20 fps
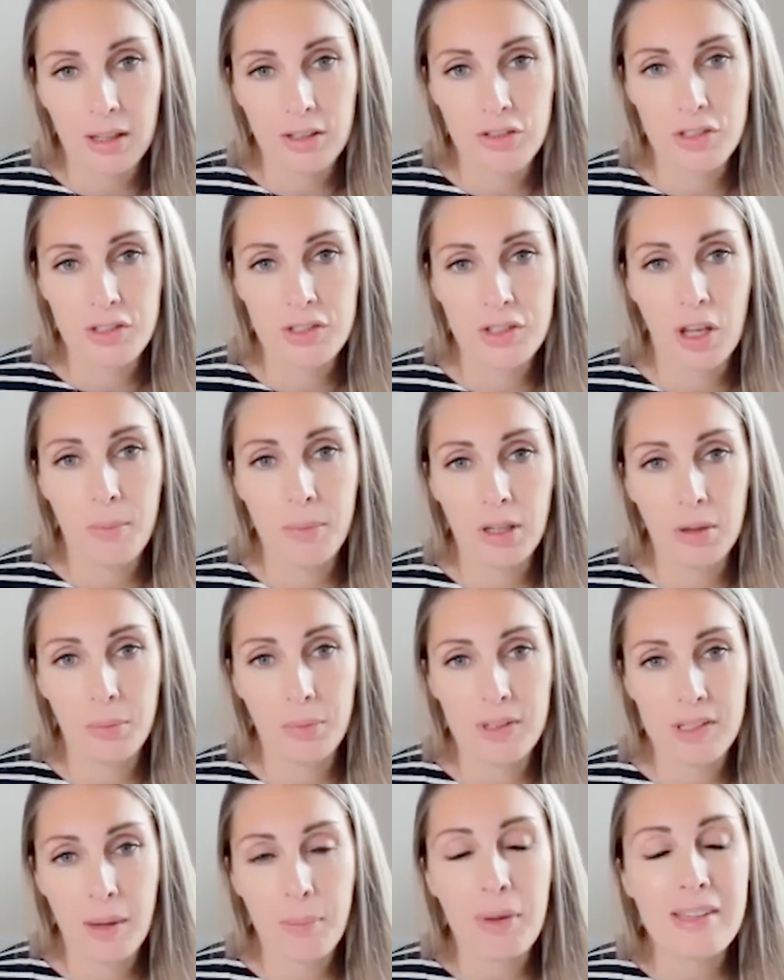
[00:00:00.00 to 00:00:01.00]
and just coming up
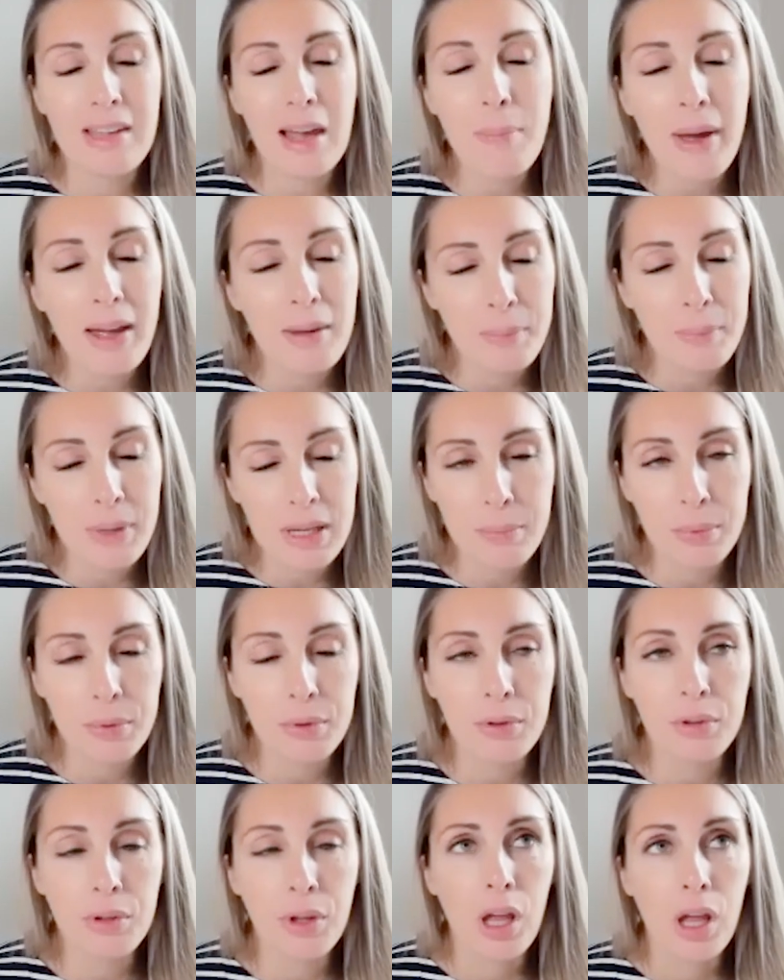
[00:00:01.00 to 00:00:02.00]
with, because I bet
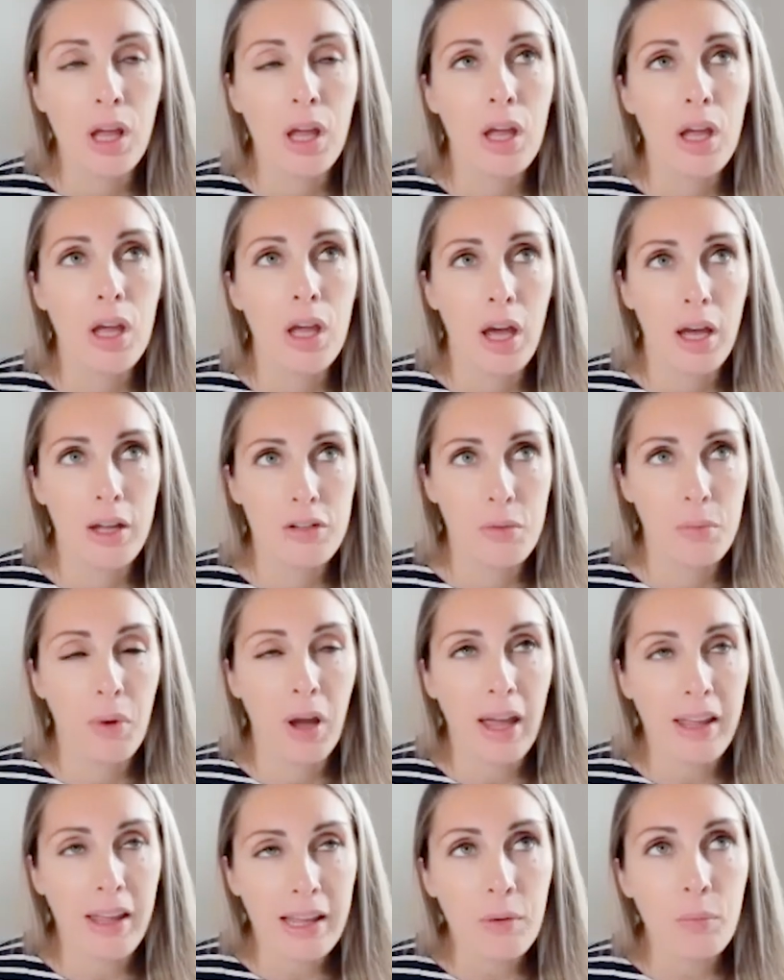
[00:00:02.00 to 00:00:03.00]
people,
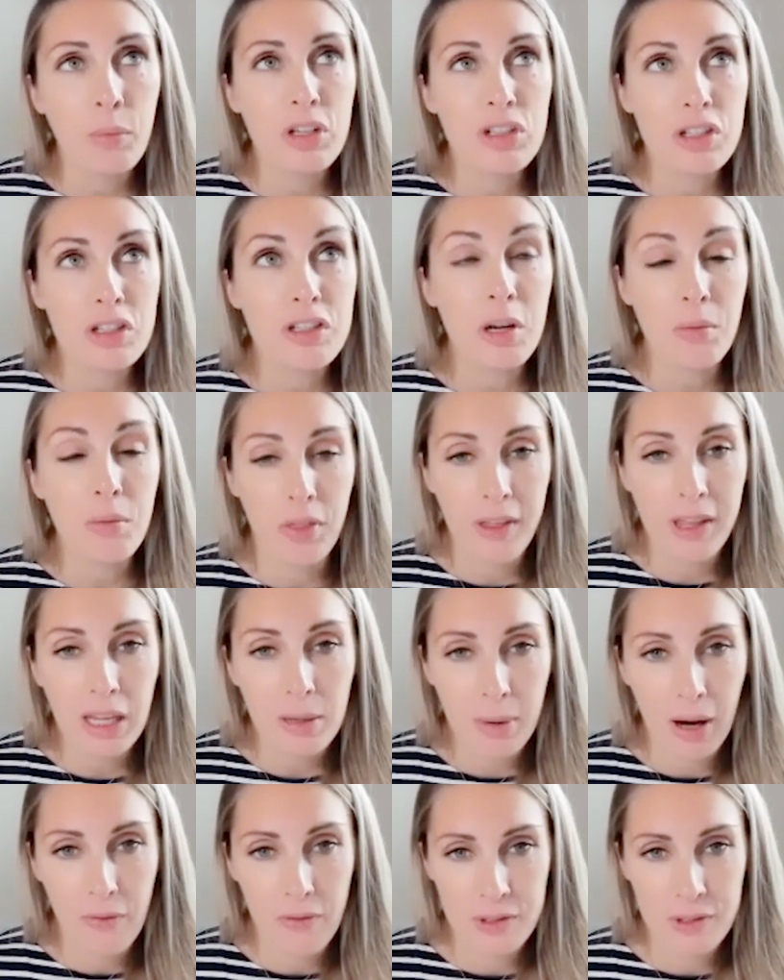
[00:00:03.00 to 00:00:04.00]
I can, we just don't think
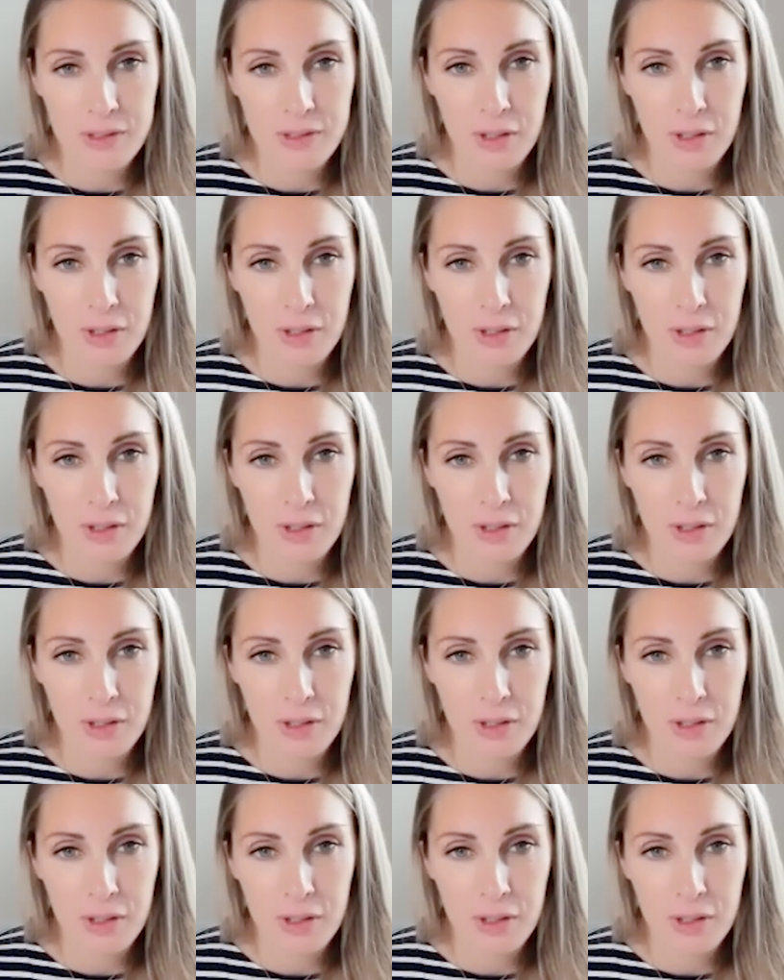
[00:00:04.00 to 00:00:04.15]
about this